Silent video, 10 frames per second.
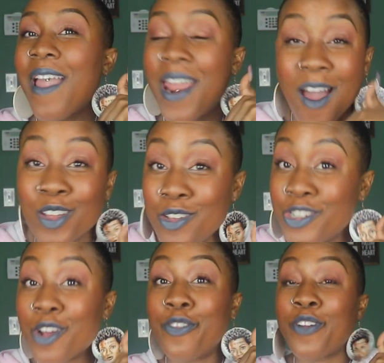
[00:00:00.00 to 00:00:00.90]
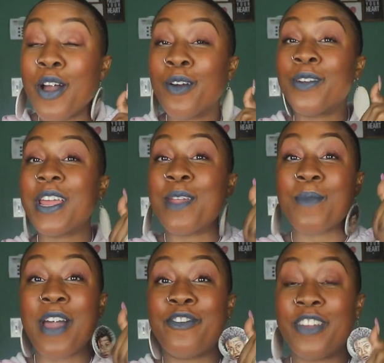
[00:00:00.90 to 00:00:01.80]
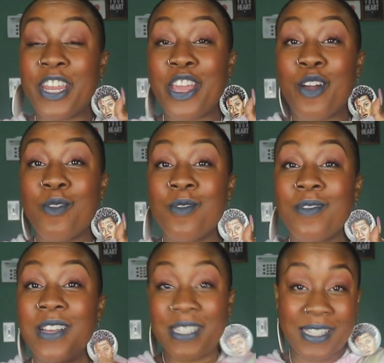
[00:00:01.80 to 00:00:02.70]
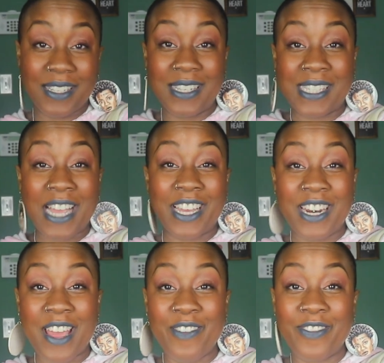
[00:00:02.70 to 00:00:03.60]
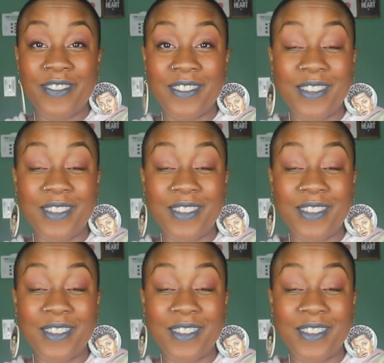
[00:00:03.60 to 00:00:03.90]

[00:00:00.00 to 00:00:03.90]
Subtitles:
and I'll use your phone in my video. Is that good enough?